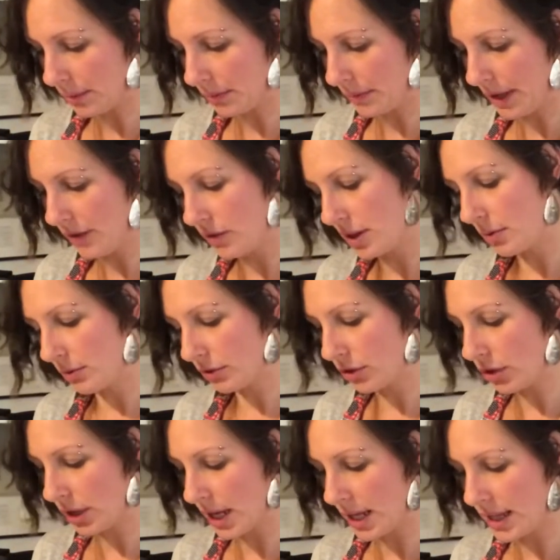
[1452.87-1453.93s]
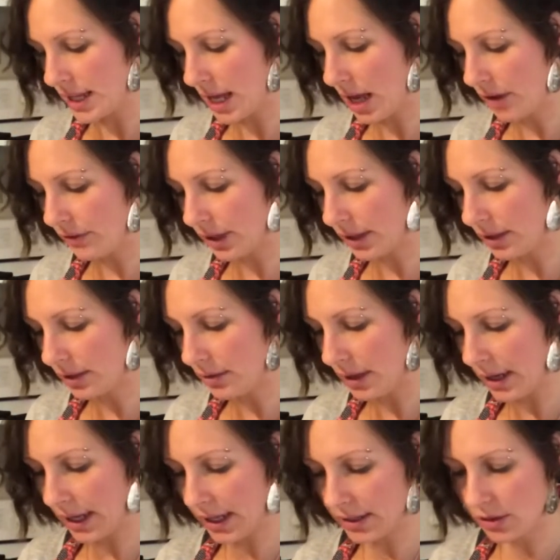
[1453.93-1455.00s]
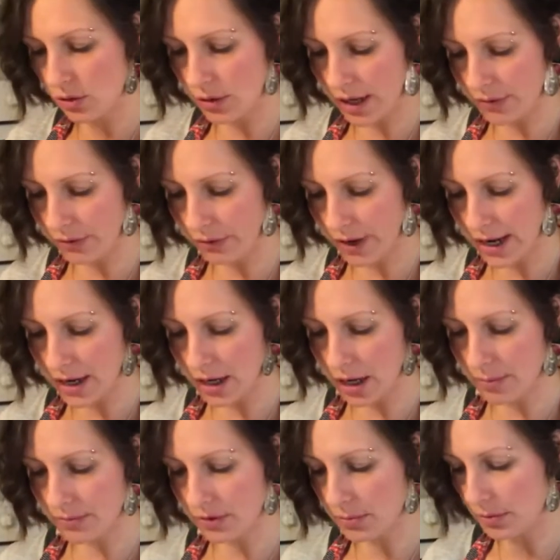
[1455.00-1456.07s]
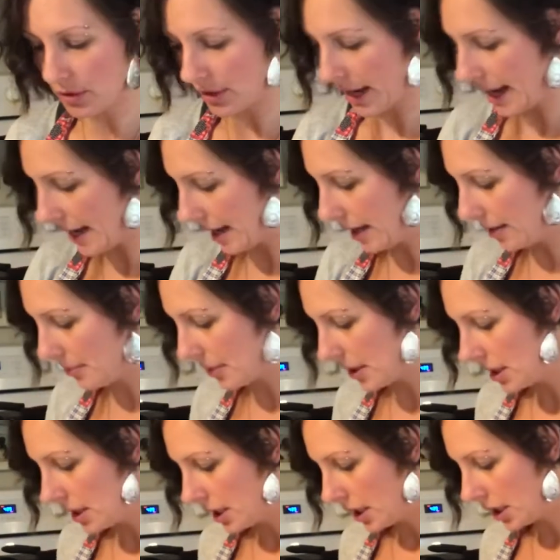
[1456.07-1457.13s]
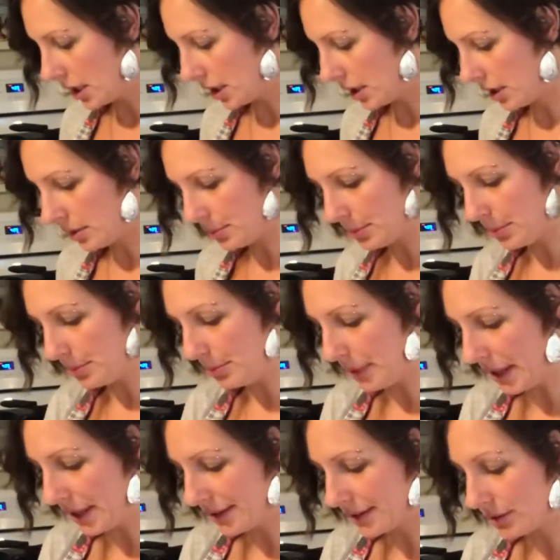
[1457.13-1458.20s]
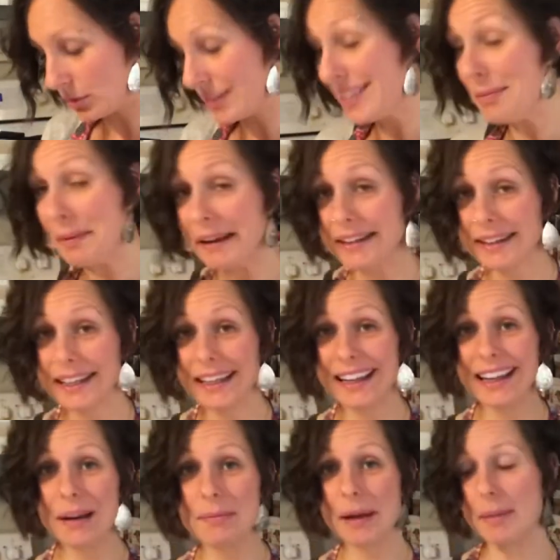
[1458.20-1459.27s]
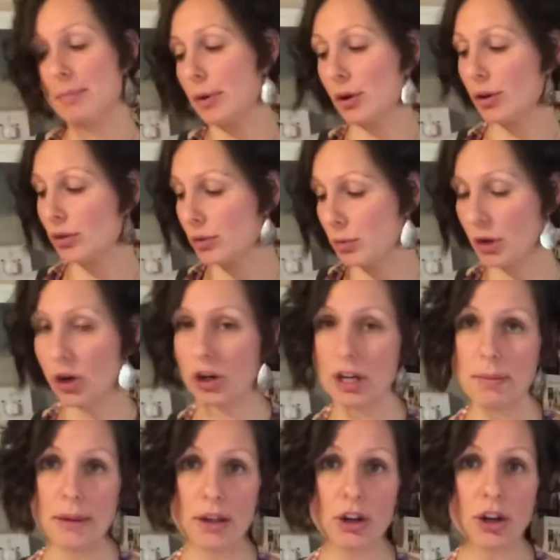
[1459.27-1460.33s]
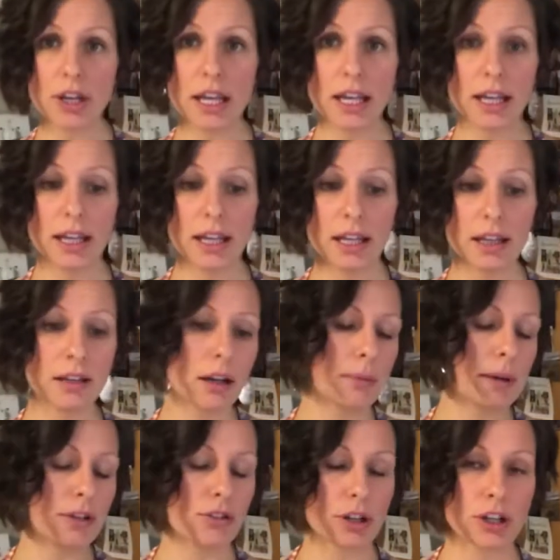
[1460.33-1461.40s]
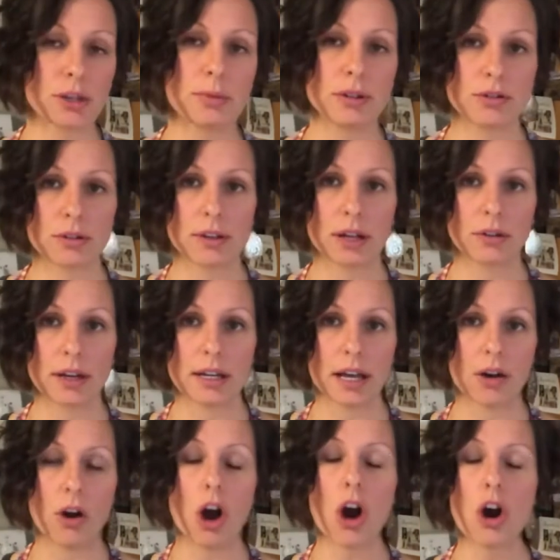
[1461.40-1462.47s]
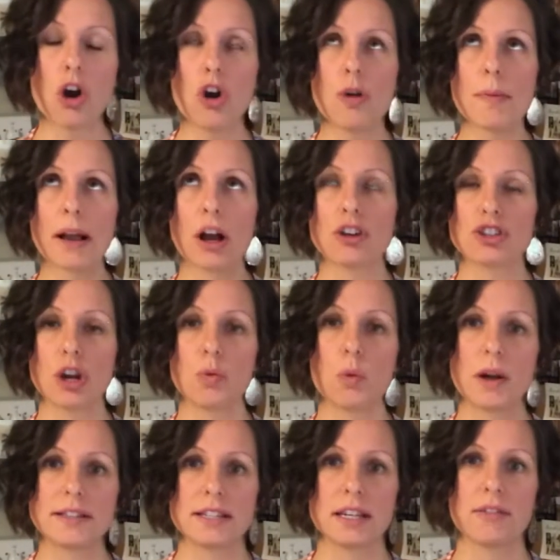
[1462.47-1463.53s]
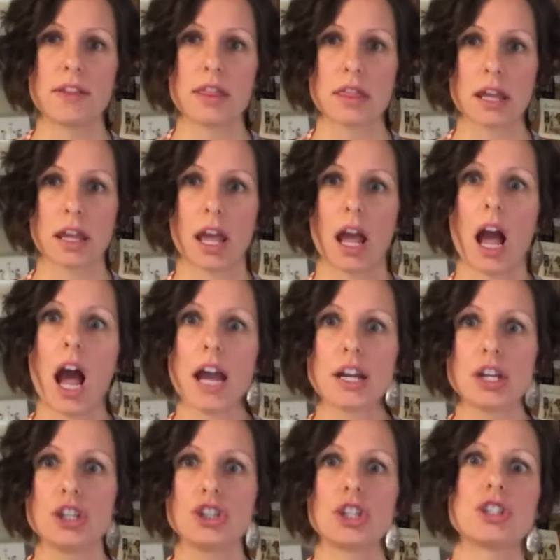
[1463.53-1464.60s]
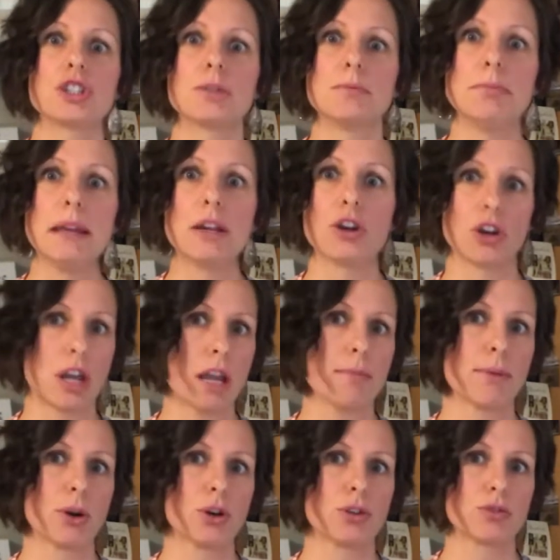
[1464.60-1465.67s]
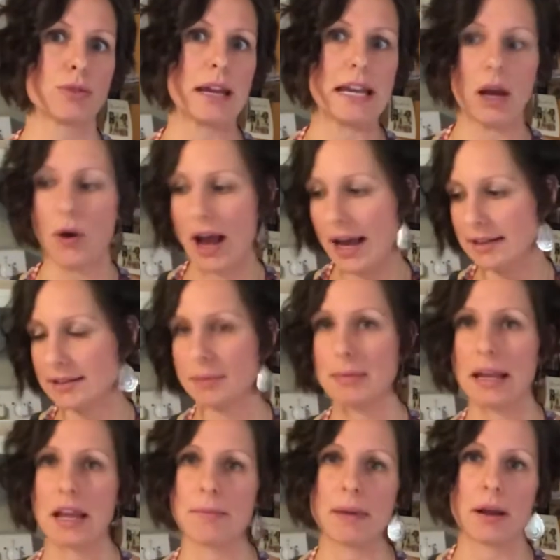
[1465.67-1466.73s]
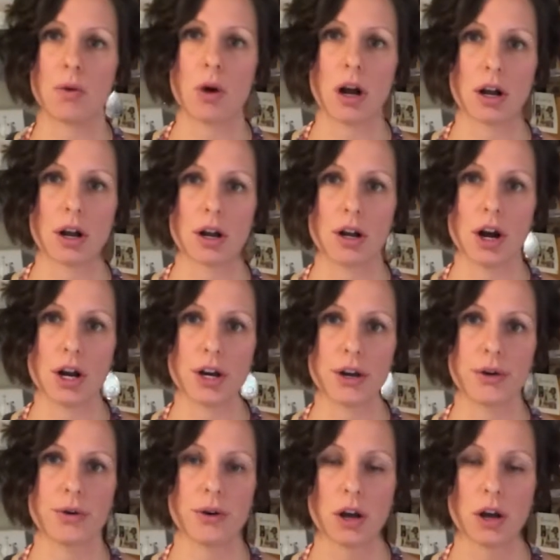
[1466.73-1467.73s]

everything was cooking in the oven, and I had to go get Freya up from her nap. But so typically my burgers would already be cooking. Mind you, I could be doing that right now. Oh my gosh, I wasn't even thinking. I could just be cooking burgers right now as I'm making my guacamole.